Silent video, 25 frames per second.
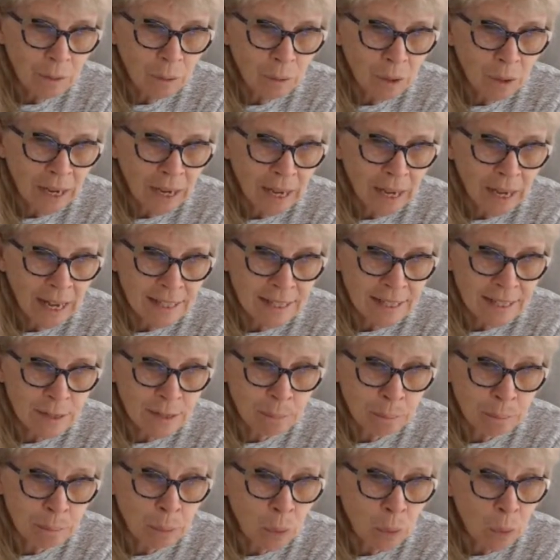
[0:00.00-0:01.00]
has
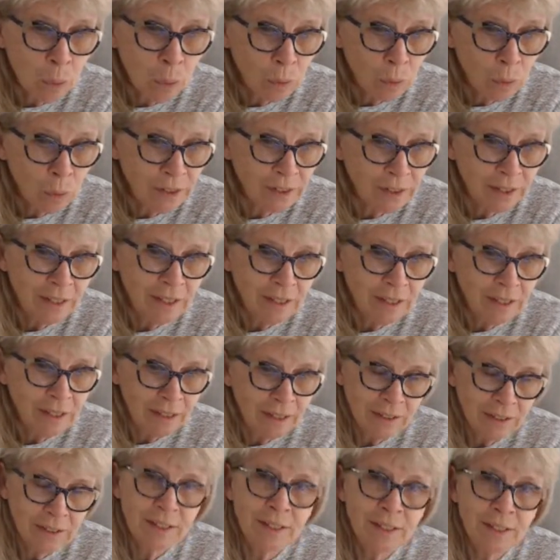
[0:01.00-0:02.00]
bought
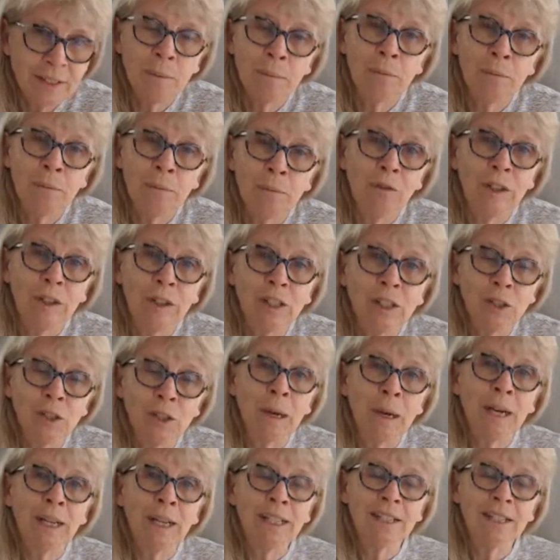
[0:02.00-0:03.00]
some fridge
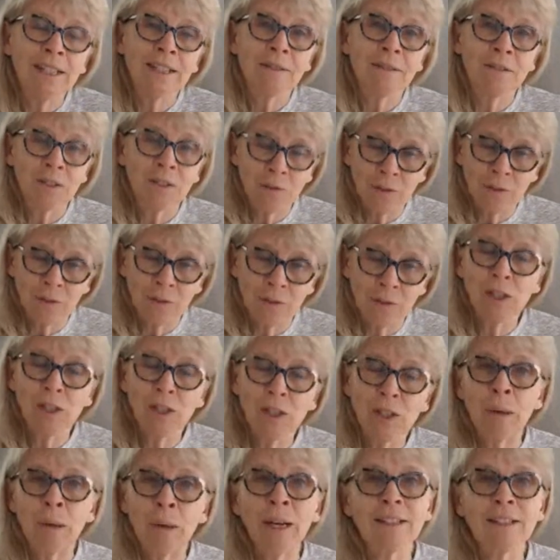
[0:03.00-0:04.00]

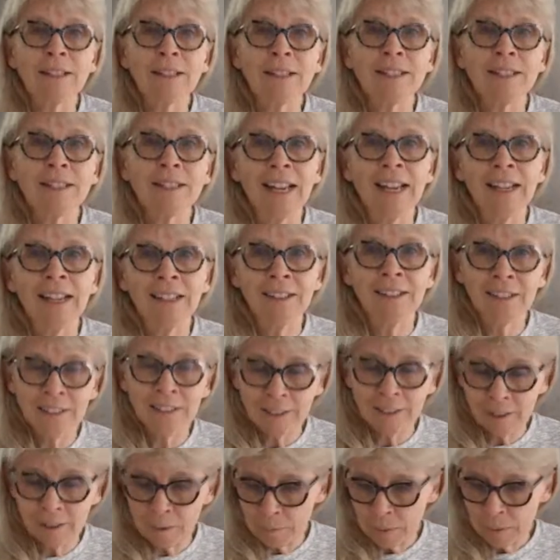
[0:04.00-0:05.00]
smarts,
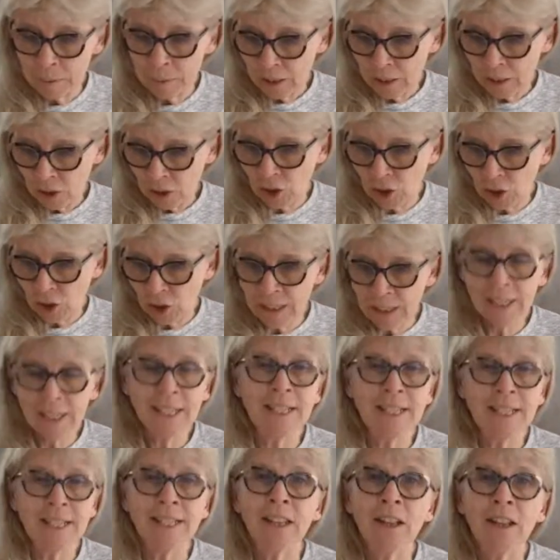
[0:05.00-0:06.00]
and she
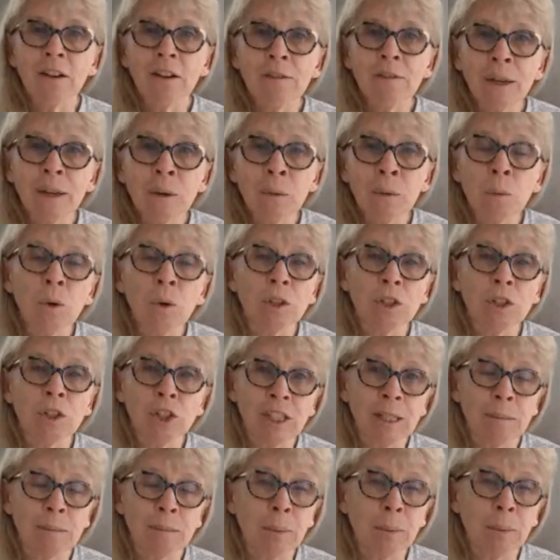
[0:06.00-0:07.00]
is loving what
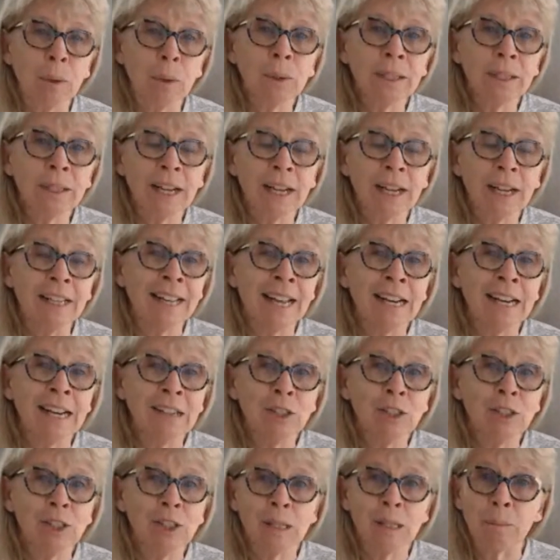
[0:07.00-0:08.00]
she's bought, and now
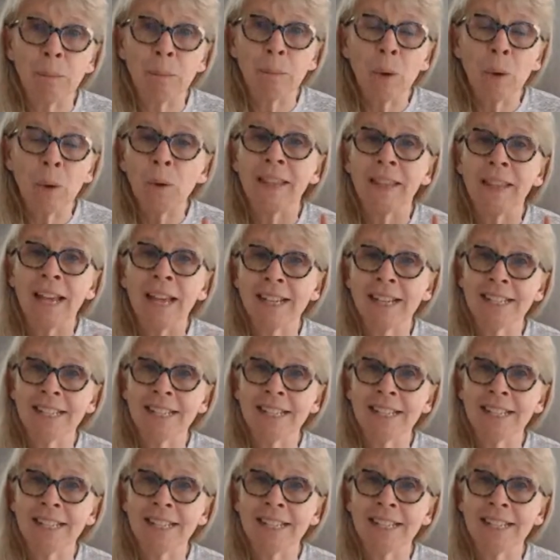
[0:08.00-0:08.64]
she's bought that